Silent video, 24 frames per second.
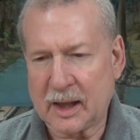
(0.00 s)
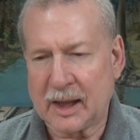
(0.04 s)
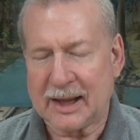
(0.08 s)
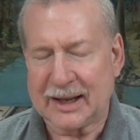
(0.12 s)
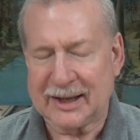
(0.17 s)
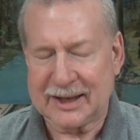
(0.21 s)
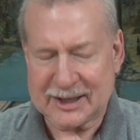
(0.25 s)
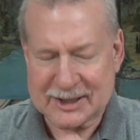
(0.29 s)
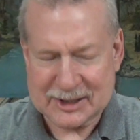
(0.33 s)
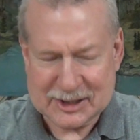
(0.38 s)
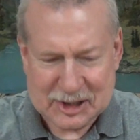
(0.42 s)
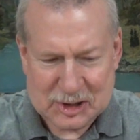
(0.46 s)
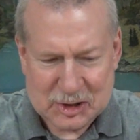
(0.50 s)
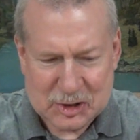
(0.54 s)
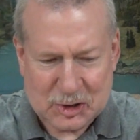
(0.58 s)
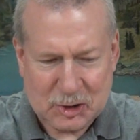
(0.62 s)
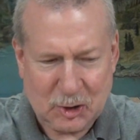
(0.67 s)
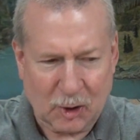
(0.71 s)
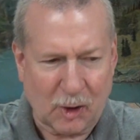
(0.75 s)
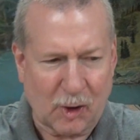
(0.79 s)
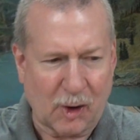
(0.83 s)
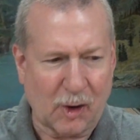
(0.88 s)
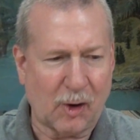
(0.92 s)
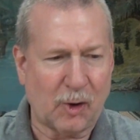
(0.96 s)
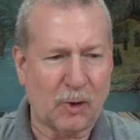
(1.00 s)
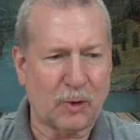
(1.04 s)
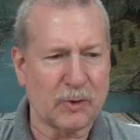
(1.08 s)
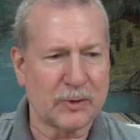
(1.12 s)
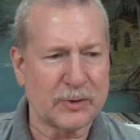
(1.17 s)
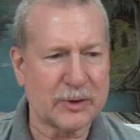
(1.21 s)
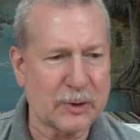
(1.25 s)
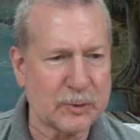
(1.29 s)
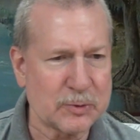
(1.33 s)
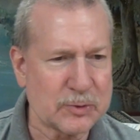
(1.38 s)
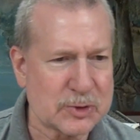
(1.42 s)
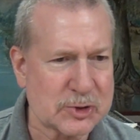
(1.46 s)
listen to all
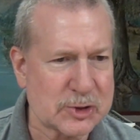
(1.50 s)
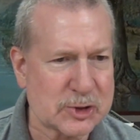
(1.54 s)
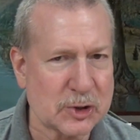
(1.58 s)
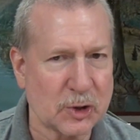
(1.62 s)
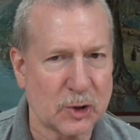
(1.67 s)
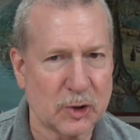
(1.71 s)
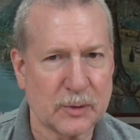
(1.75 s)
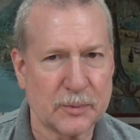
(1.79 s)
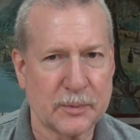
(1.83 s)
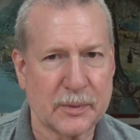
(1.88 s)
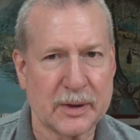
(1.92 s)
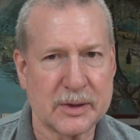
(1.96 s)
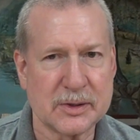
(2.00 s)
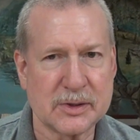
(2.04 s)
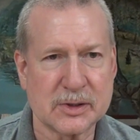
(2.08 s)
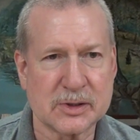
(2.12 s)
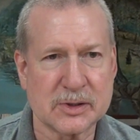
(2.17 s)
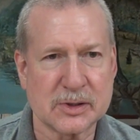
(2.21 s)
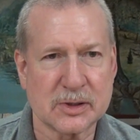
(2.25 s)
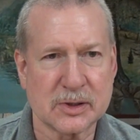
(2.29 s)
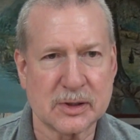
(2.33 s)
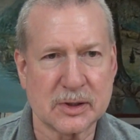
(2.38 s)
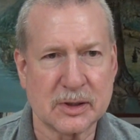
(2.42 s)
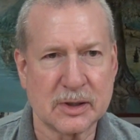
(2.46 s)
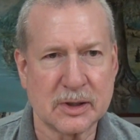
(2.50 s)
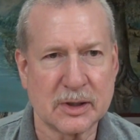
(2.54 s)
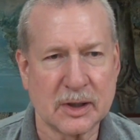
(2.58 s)
those sermons,